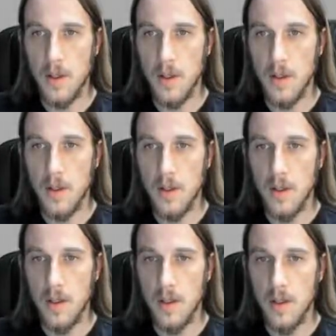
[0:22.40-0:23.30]

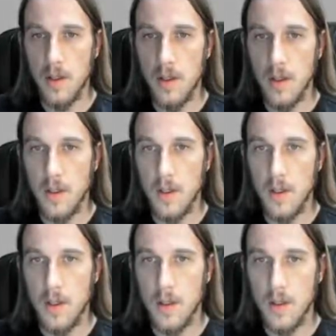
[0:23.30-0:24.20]

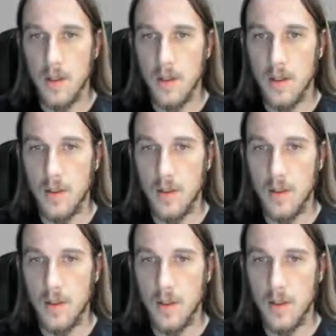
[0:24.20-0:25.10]

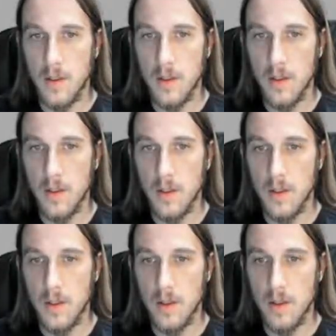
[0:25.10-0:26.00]

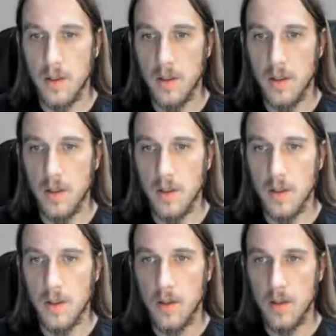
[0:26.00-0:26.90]

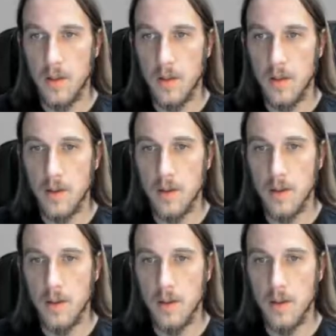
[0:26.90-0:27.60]
No one is speaking in this clip.